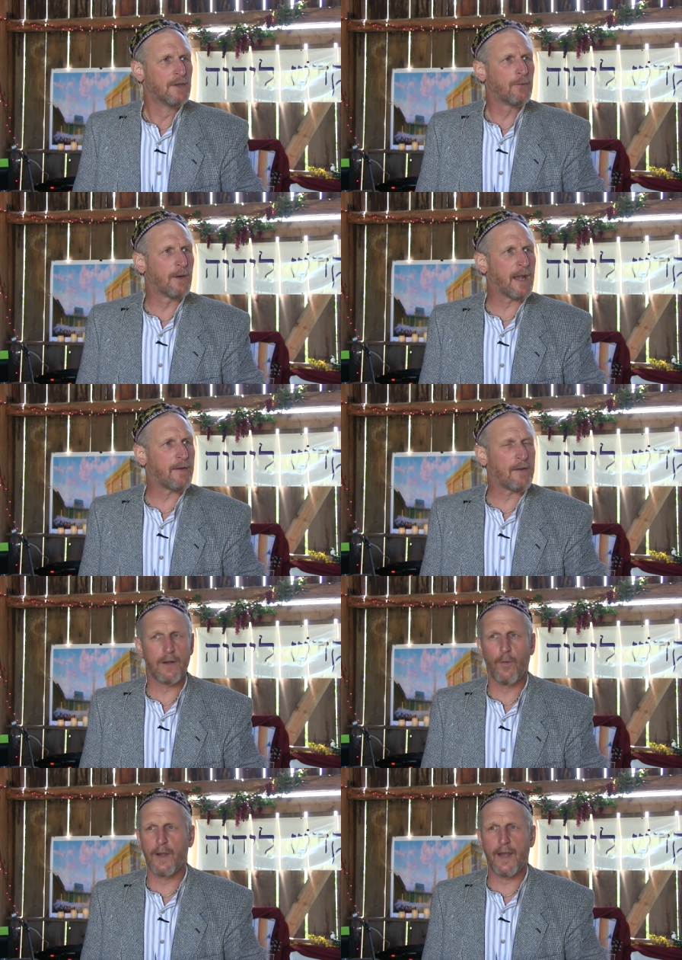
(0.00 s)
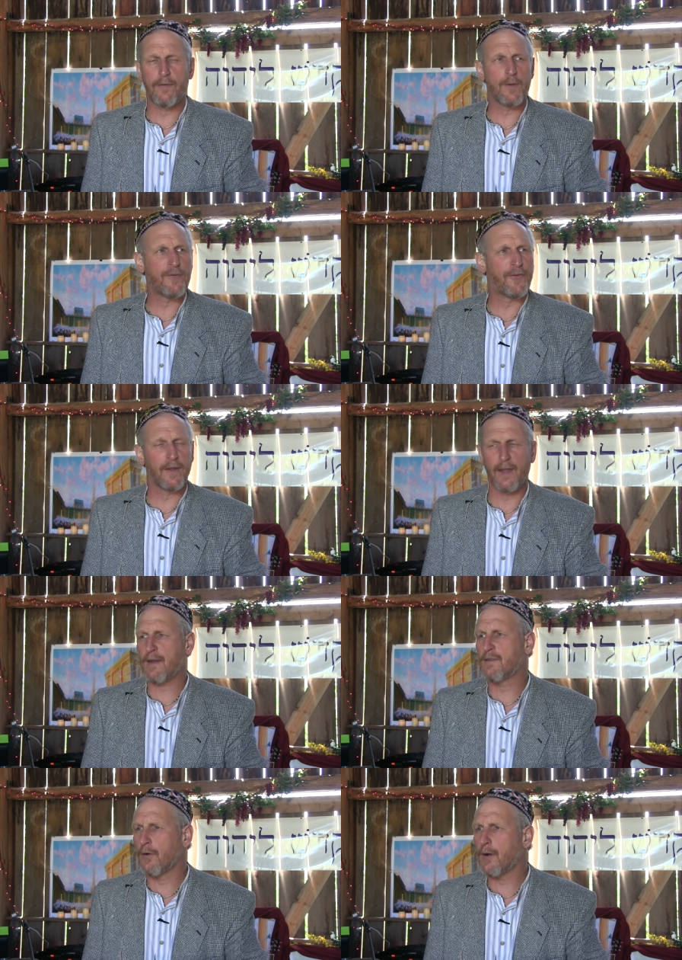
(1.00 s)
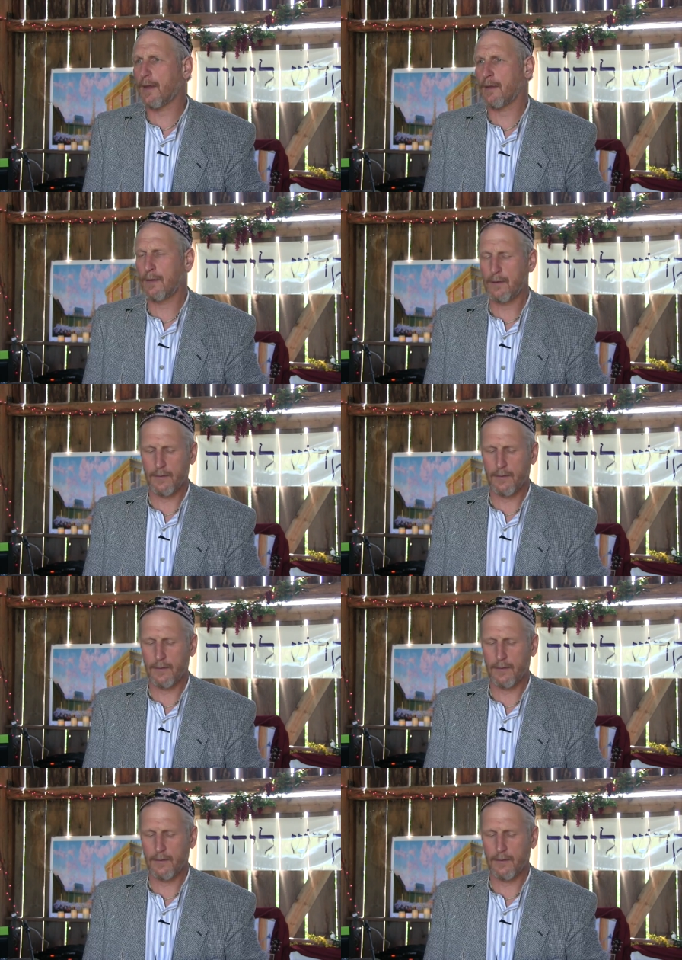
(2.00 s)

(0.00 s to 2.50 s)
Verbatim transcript: whatever you know whatever we feel like doing.